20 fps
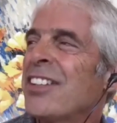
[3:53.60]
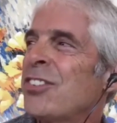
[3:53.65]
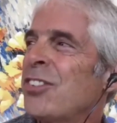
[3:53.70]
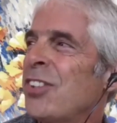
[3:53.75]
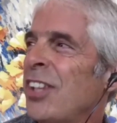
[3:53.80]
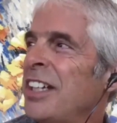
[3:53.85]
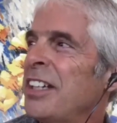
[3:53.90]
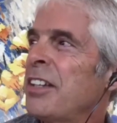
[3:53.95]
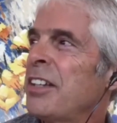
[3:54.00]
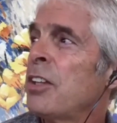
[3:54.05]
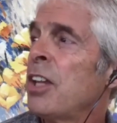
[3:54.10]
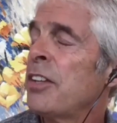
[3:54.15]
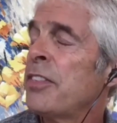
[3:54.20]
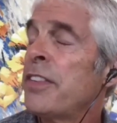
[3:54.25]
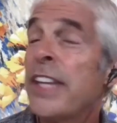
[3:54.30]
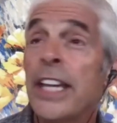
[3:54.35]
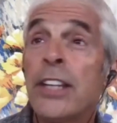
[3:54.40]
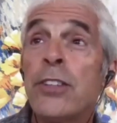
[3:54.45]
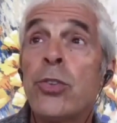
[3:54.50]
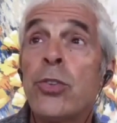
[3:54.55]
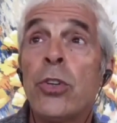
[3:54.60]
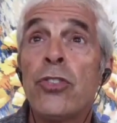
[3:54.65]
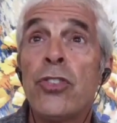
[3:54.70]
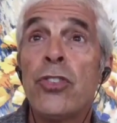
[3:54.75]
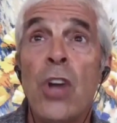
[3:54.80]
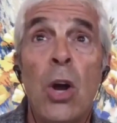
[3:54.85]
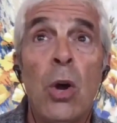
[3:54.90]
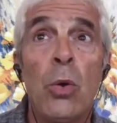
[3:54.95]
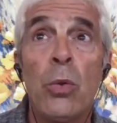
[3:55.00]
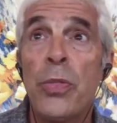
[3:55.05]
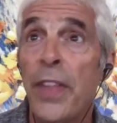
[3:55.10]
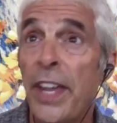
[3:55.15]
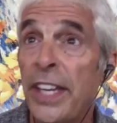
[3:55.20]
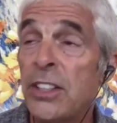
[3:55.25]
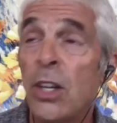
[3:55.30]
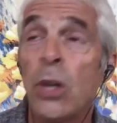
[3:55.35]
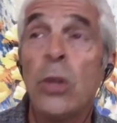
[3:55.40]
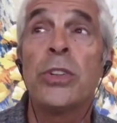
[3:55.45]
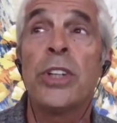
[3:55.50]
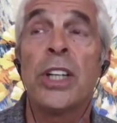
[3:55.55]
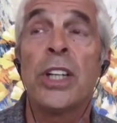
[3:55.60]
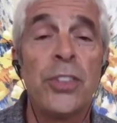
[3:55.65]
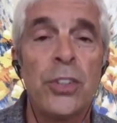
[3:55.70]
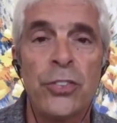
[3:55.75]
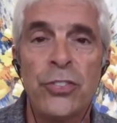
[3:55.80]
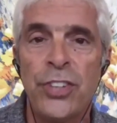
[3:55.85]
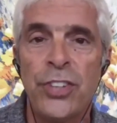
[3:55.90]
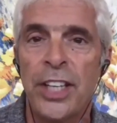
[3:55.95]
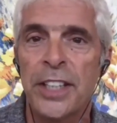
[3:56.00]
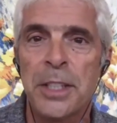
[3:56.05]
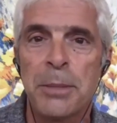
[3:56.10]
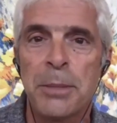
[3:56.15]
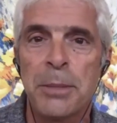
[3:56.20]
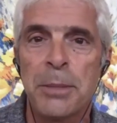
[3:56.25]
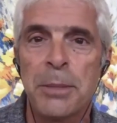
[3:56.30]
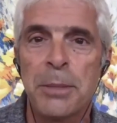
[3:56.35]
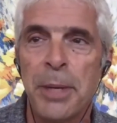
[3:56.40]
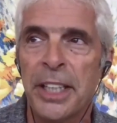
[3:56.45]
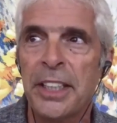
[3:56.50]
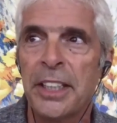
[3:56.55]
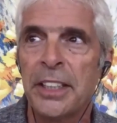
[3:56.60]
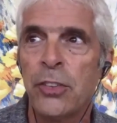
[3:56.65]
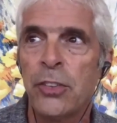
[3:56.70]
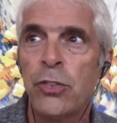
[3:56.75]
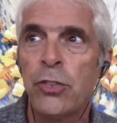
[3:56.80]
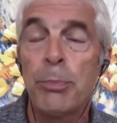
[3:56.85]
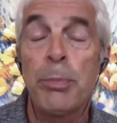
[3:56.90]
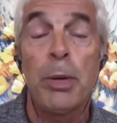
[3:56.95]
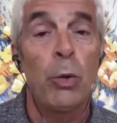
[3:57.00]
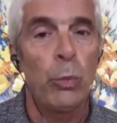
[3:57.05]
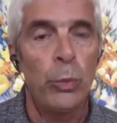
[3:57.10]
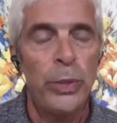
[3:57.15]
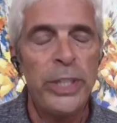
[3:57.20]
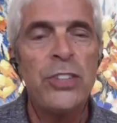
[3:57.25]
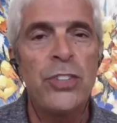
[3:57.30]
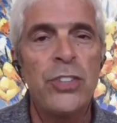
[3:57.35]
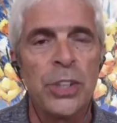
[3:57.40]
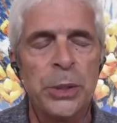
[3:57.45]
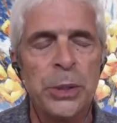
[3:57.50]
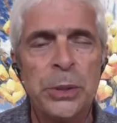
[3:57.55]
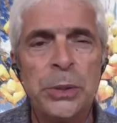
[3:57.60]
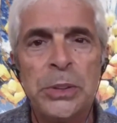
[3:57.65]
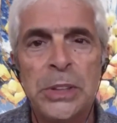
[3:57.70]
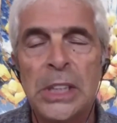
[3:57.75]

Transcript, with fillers: Uh, the answer is no, they don't understand the me- mechanism, but we do.